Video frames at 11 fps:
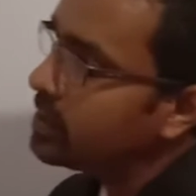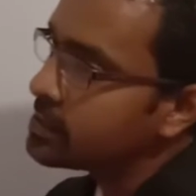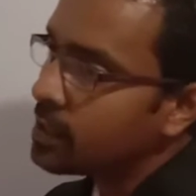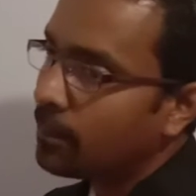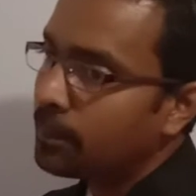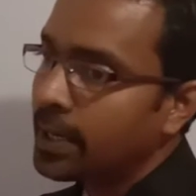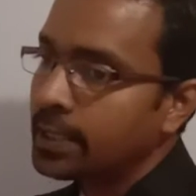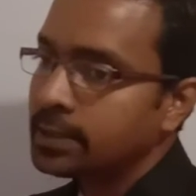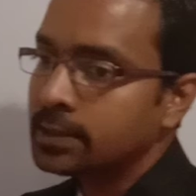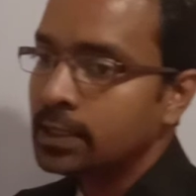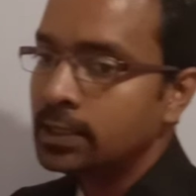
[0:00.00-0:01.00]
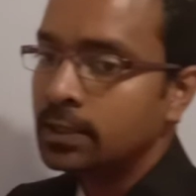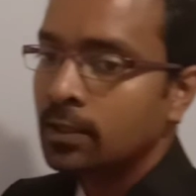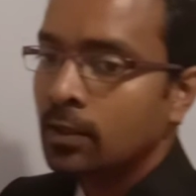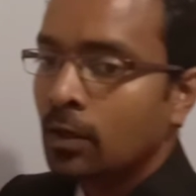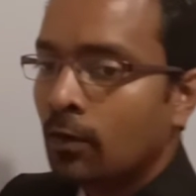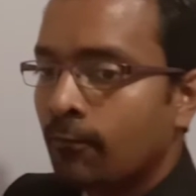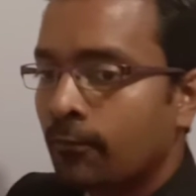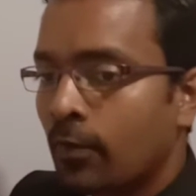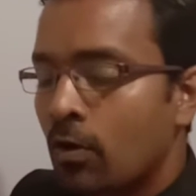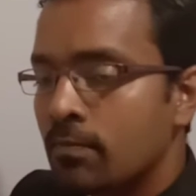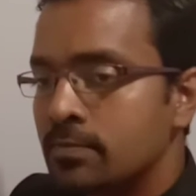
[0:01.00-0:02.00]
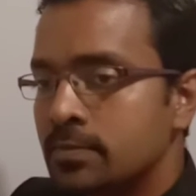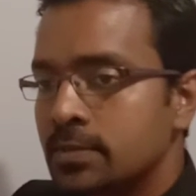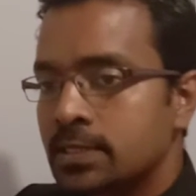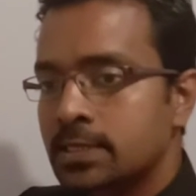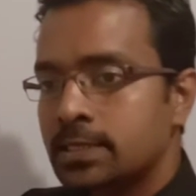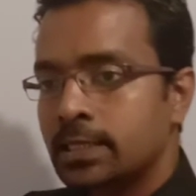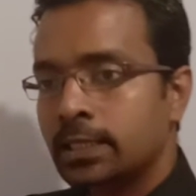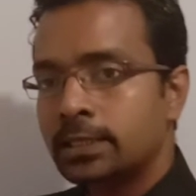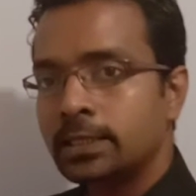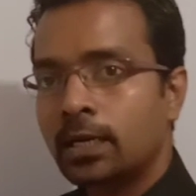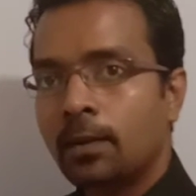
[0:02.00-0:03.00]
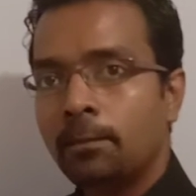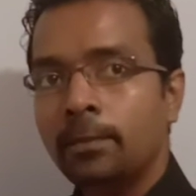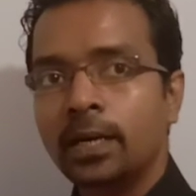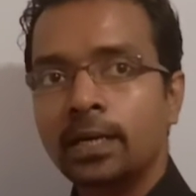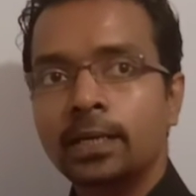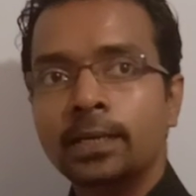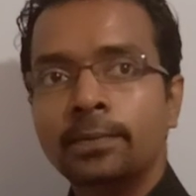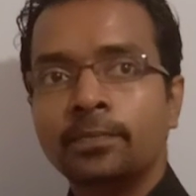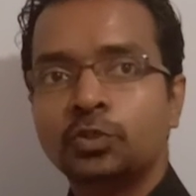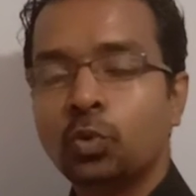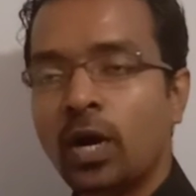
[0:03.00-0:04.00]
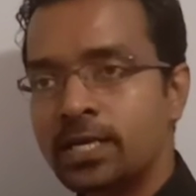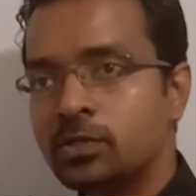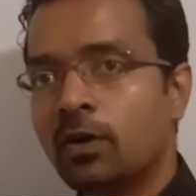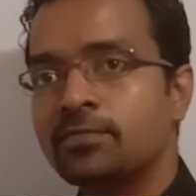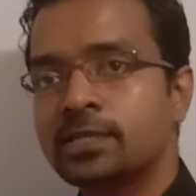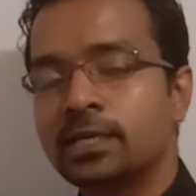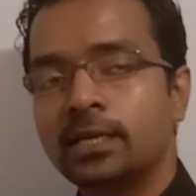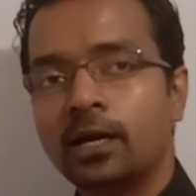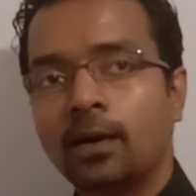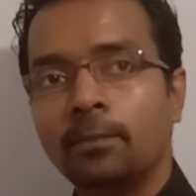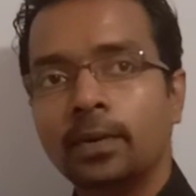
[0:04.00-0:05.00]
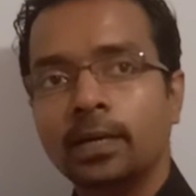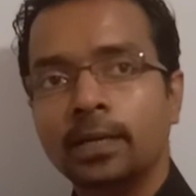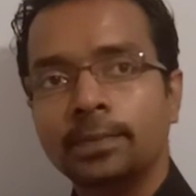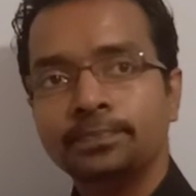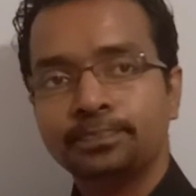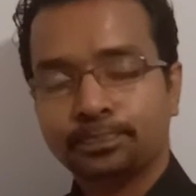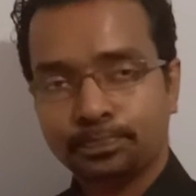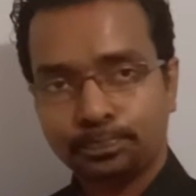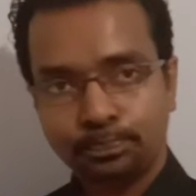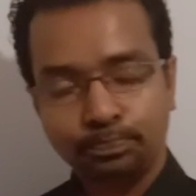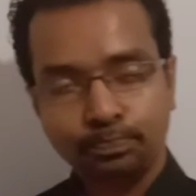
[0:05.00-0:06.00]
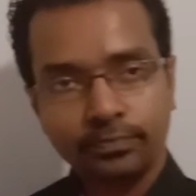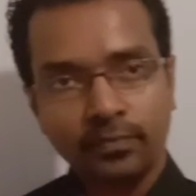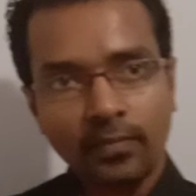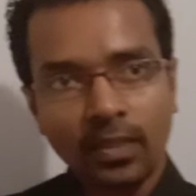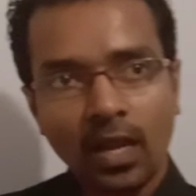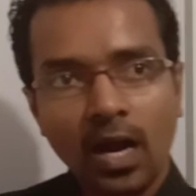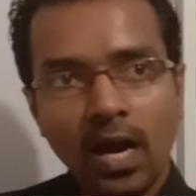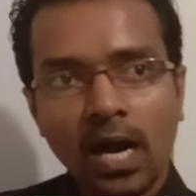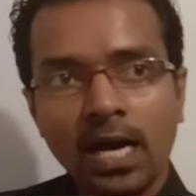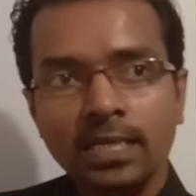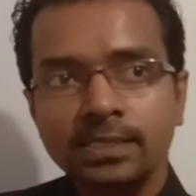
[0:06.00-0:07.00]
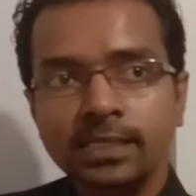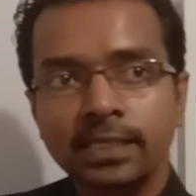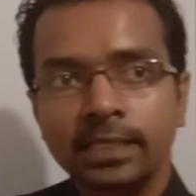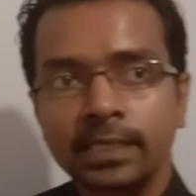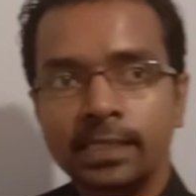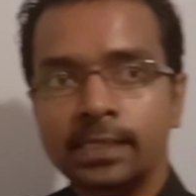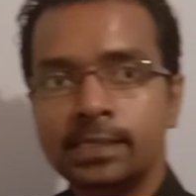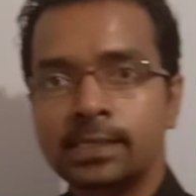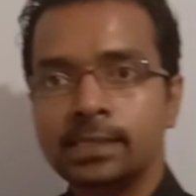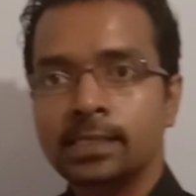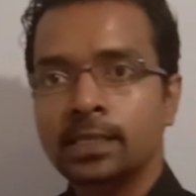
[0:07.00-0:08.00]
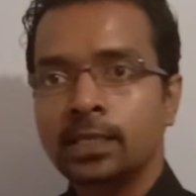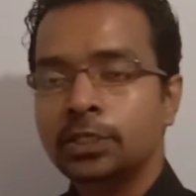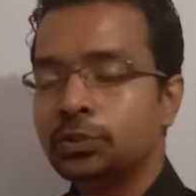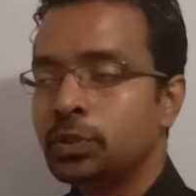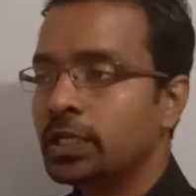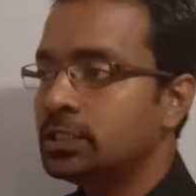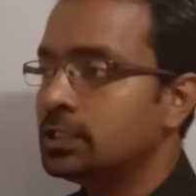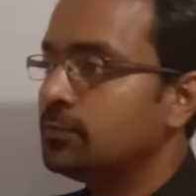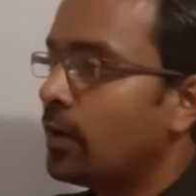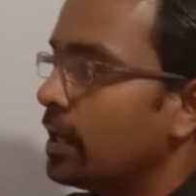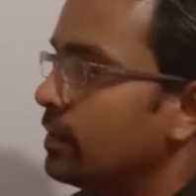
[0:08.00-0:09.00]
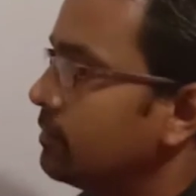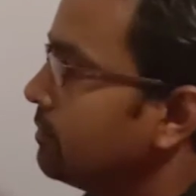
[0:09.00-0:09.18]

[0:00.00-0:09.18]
is subtracted from certain number, twice of certain number, answer is 25,